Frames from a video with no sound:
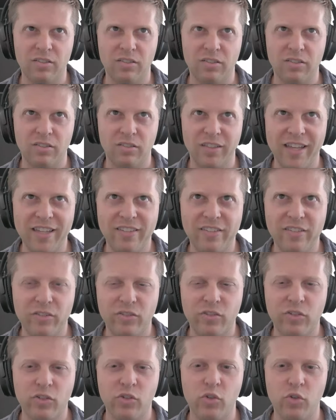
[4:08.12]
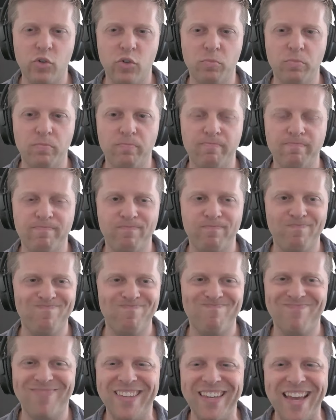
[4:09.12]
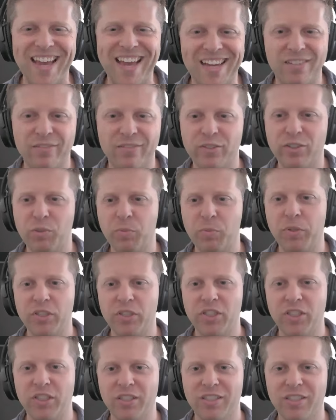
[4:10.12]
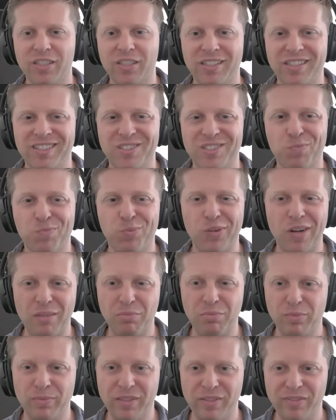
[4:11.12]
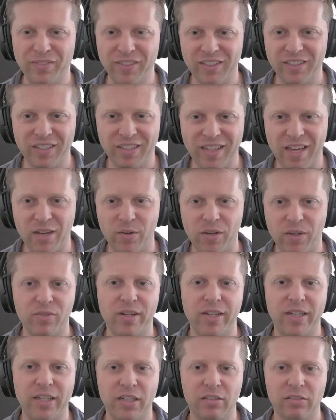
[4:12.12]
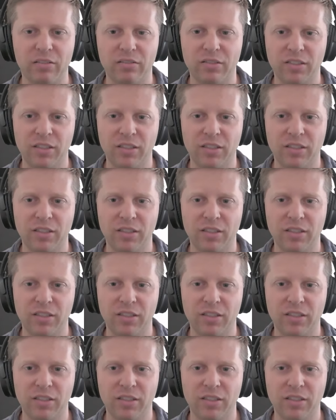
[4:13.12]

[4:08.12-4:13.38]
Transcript: Let's assume the average person listening is probably feeling that way right now,